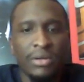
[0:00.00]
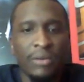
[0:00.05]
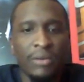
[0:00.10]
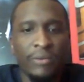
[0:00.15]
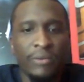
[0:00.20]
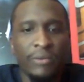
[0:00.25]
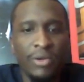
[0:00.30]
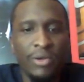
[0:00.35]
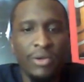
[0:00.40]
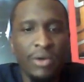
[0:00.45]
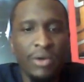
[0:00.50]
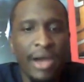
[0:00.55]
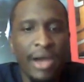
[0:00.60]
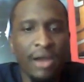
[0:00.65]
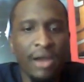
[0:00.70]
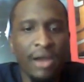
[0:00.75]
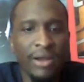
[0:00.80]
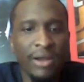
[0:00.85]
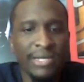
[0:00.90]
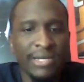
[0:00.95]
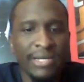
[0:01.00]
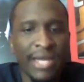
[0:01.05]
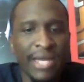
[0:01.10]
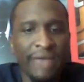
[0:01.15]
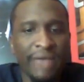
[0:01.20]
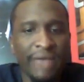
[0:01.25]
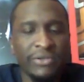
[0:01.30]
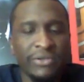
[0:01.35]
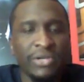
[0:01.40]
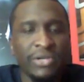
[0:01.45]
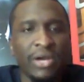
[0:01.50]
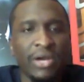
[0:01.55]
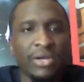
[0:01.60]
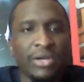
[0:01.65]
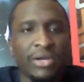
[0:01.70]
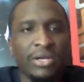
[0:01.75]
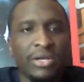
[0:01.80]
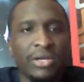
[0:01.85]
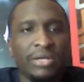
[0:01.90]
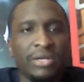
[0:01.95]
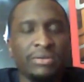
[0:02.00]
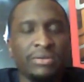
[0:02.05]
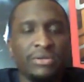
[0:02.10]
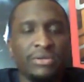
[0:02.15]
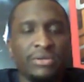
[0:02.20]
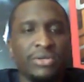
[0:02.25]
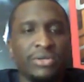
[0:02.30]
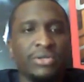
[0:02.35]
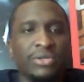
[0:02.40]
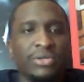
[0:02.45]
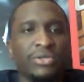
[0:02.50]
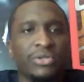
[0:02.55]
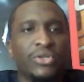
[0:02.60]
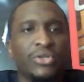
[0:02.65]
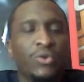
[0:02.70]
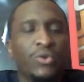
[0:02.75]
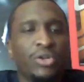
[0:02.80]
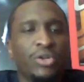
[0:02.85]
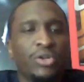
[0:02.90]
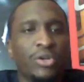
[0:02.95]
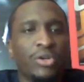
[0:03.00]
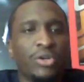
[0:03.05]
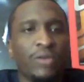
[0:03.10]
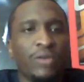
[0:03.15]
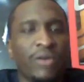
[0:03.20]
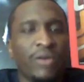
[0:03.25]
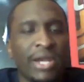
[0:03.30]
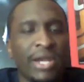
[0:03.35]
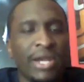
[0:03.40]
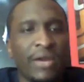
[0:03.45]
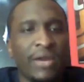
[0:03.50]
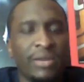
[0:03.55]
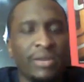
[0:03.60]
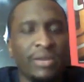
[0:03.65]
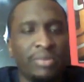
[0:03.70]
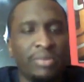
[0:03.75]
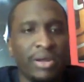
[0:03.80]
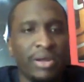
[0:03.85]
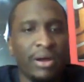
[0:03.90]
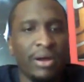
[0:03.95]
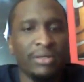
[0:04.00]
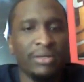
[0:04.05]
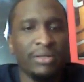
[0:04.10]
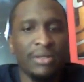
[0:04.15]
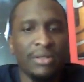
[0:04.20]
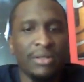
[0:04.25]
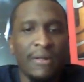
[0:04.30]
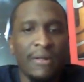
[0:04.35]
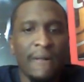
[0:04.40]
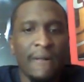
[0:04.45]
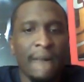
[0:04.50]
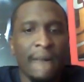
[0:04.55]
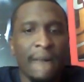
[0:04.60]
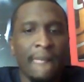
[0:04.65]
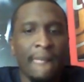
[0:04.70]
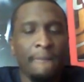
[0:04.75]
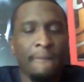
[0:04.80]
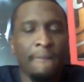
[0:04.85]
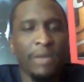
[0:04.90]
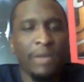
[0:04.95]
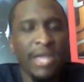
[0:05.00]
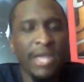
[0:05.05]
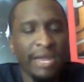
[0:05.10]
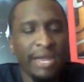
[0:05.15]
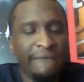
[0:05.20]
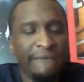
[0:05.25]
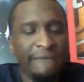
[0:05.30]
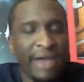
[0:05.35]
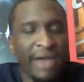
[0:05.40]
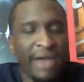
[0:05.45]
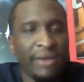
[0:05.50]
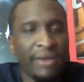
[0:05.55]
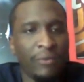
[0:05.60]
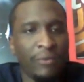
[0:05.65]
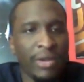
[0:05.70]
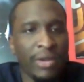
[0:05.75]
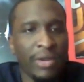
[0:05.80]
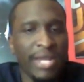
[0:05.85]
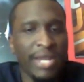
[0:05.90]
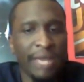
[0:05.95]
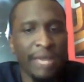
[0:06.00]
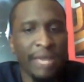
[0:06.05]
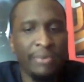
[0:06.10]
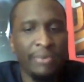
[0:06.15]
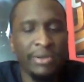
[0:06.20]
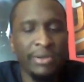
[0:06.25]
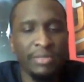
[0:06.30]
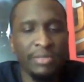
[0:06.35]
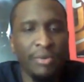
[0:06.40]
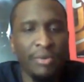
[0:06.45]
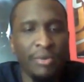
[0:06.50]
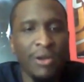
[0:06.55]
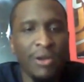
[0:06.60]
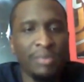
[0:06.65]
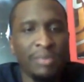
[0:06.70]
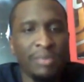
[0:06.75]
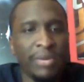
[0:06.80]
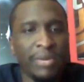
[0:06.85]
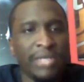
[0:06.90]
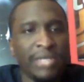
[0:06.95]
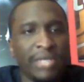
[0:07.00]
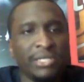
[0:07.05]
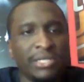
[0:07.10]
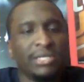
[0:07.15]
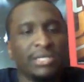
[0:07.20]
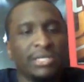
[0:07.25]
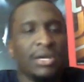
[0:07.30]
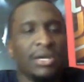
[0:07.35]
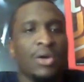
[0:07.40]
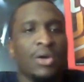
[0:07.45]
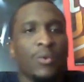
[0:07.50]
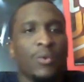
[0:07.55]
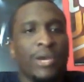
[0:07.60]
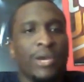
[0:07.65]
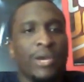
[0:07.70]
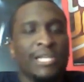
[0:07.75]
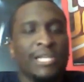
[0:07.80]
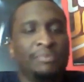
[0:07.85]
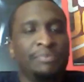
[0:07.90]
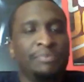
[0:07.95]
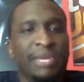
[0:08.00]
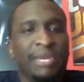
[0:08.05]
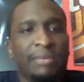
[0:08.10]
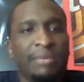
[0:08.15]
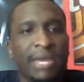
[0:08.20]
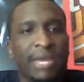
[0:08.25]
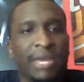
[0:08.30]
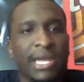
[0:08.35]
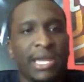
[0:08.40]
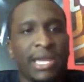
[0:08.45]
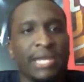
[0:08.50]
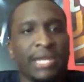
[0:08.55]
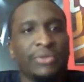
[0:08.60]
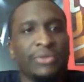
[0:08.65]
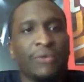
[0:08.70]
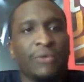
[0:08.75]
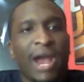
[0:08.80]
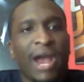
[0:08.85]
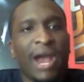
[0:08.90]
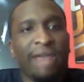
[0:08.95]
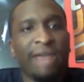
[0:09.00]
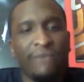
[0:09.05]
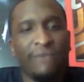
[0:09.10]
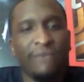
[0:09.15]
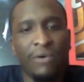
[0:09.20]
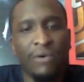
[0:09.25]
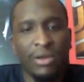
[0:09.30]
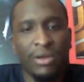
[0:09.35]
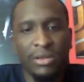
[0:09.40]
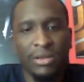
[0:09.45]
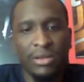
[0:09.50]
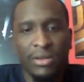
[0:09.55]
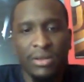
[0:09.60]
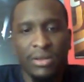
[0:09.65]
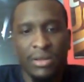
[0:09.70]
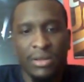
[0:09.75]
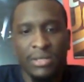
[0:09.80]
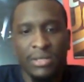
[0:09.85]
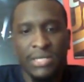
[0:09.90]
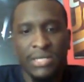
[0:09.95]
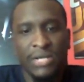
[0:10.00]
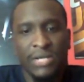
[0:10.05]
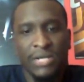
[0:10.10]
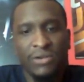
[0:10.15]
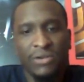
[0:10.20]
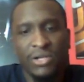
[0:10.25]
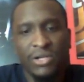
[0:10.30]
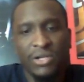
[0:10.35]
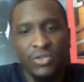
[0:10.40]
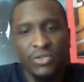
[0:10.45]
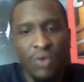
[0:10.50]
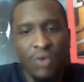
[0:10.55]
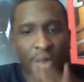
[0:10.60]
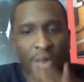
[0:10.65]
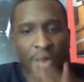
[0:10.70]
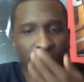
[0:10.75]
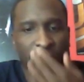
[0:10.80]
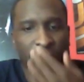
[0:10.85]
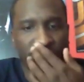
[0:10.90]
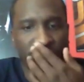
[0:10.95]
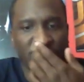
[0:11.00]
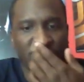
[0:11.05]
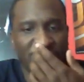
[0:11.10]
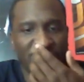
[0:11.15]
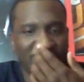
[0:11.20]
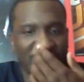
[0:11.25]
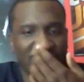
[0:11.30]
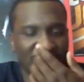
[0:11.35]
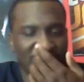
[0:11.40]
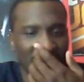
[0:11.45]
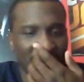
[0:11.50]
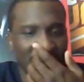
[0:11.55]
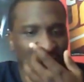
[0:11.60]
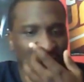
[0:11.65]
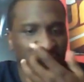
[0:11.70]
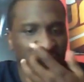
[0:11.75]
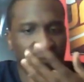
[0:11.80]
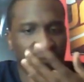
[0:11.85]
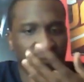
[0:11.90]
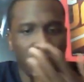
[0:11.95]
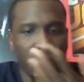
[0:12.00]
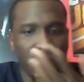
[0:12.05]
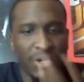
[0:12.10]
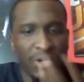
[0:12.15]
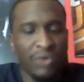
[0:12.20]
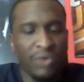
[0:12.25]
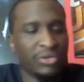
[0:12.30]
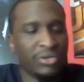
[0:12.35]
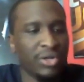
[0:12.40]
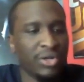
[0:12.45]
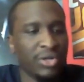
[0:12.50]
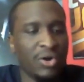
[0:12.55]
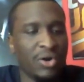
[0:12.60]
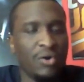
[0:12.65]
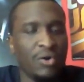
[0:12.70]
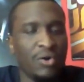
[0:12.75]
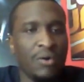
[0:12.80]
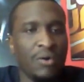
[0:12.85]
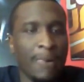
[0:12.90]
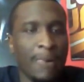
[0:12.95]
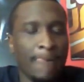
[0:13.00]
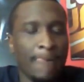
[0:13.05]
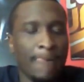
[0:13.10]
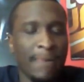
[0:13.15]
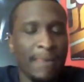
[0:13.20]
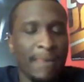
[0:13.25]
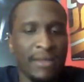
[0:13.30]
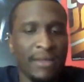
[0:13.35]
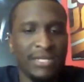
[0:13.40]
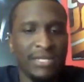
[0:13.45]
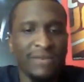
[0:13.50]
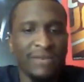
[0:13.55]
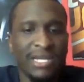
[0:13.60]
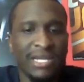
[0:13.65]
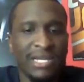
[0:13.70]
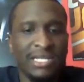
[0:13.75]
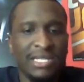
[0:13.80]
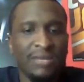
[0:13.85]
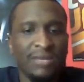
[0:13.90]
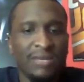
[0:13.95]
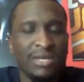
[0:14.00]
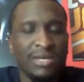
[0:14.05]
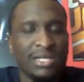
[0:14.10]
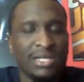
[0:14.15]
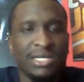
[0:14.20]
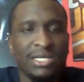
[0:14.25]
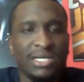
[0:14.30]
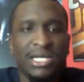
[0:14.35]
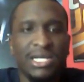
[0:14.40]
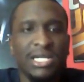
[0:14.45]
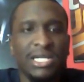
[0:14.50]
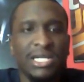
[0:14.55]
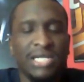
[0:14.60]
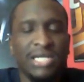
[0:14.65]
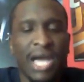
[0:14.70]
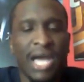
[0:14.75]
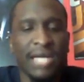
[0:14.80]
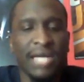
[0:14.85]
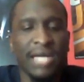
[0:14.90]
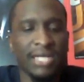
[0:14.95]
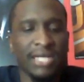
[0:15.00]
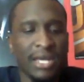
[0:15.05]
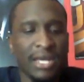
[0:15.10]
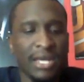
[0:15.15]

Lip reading: We know Kyle Lowry's not having a good shooting career right now in the playoffs, but he gotta find it. He gotta put the ball in places where his big man can thrive on, instead of trying to shoot all the threes and want to go to the hole and stuff. Like, he's still missing his key shots.